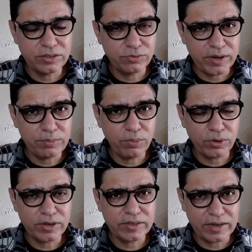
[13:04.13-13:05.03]
very
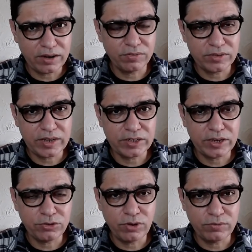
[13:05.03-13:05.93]
important then after that
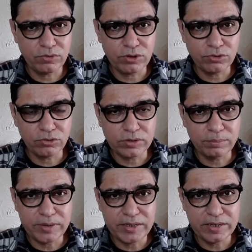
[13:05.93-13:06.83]
you have to control the
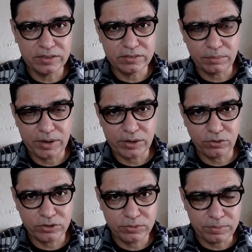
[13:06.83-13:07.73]
bleeding in the
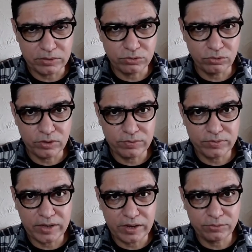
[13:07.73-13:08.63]
subarachnoid space. So if
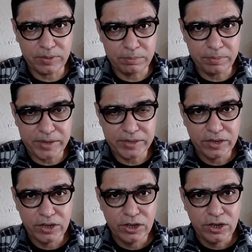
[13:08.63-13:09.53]
there has been bleed,
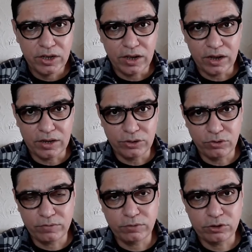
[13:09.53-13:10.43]
you
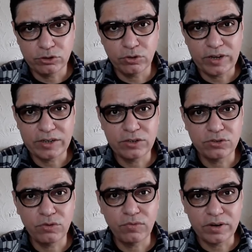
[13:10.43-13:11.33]
have to ensure that there's
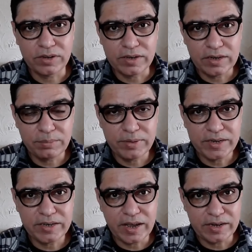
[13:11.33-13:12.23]
no further
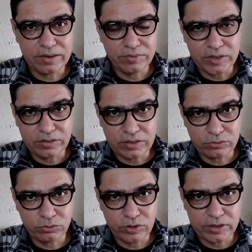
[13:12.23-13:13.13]
re-bleed, and if there is
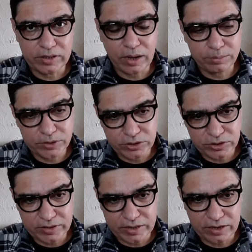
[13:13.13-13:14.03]
associated hypertension,
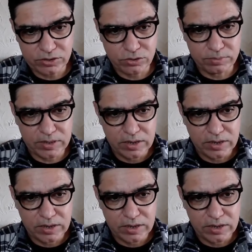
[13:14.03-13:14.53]
that has to be